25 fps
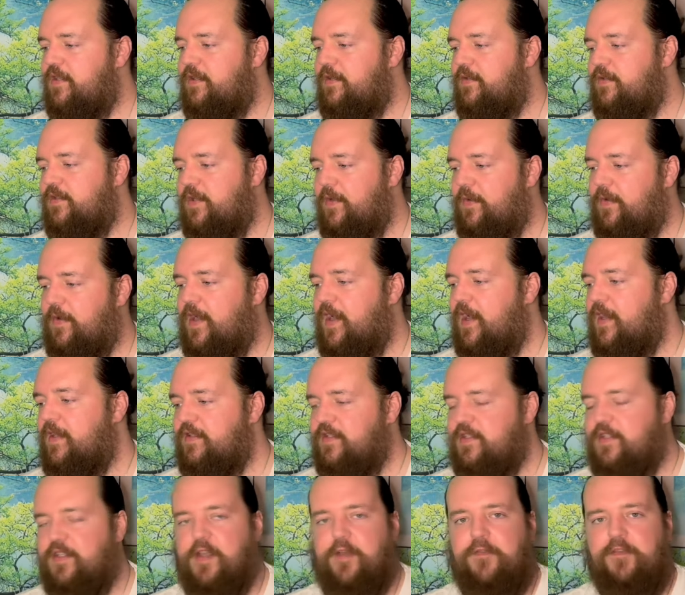There's a lot of
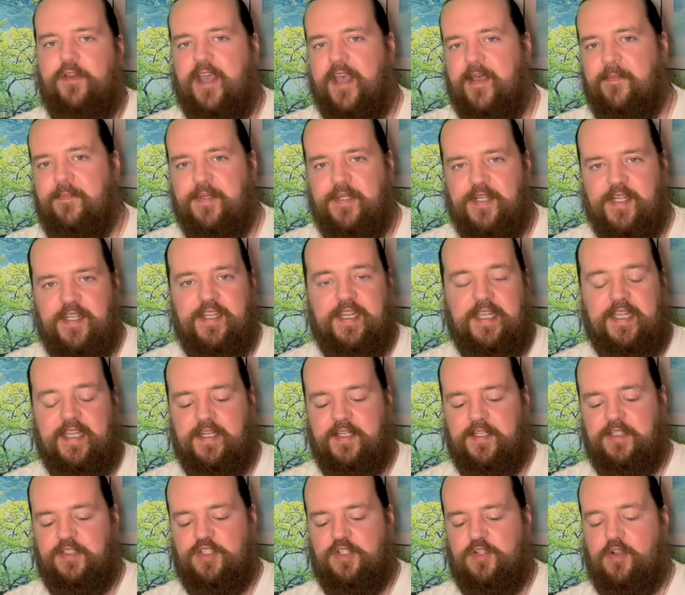stuff happening
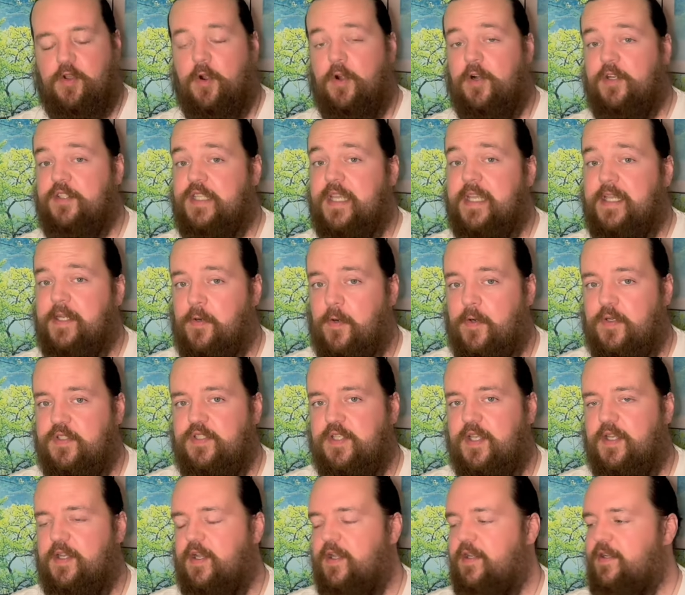in the stars in our
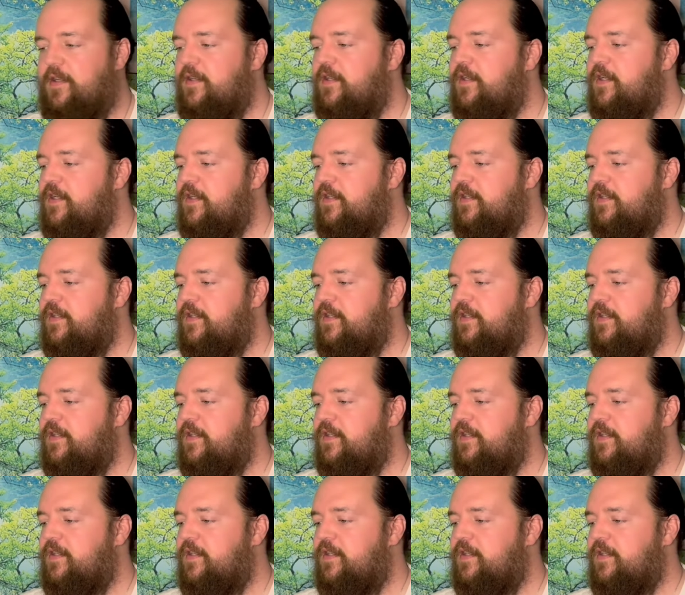sign.